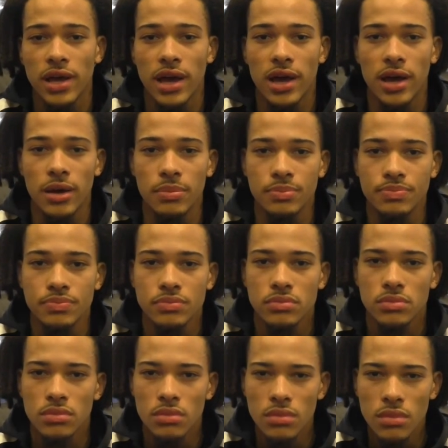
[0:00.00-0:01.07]

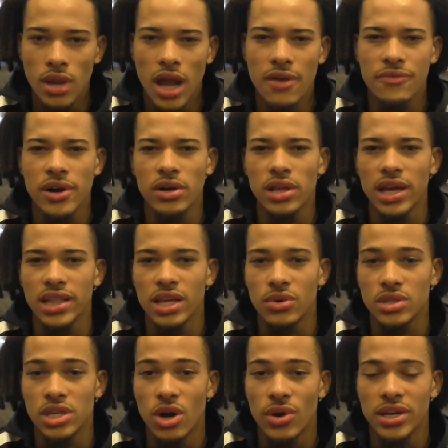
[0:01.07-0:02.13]
I felt like there
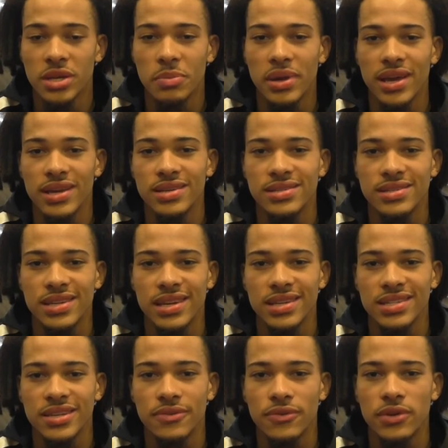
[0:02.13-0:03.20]
was going to be a distinct
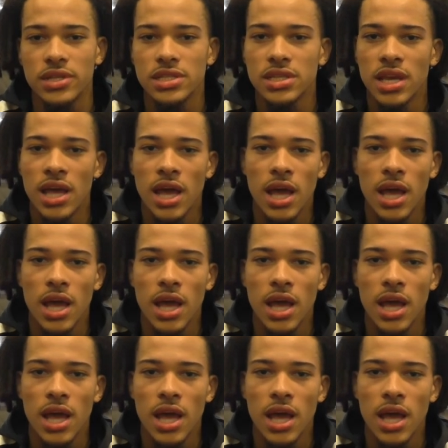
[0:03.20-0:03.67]
difference,